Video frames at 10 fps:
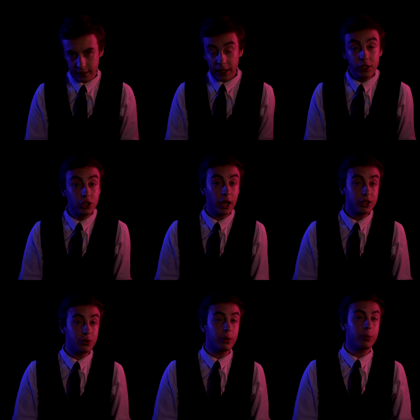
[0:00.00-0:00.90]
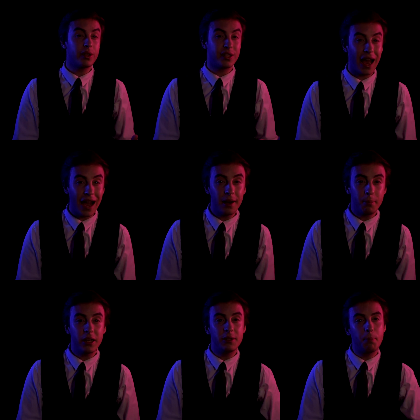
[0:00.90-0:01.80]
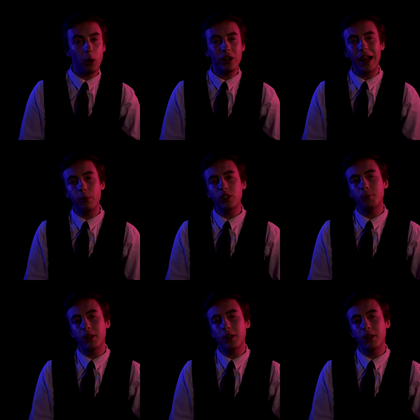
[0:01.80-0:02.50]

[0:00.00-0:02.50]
He's gesturing with his hand, but his body language